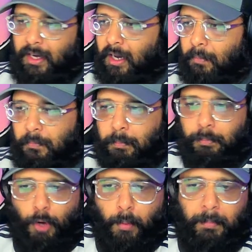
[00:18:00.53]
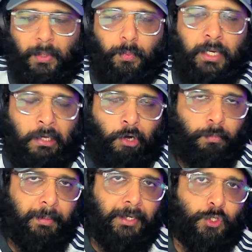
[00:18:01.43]
up probably winning or
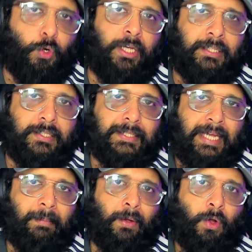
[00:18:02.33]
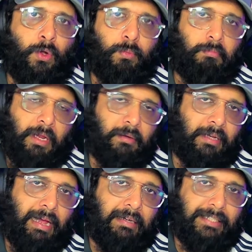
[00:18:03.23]
maybe drawing this game
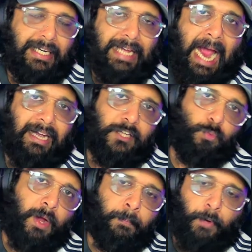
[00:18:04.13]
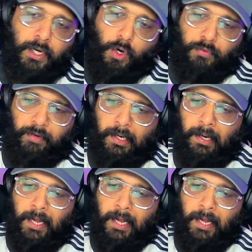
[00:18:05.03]
and getting at least 1 point out of it.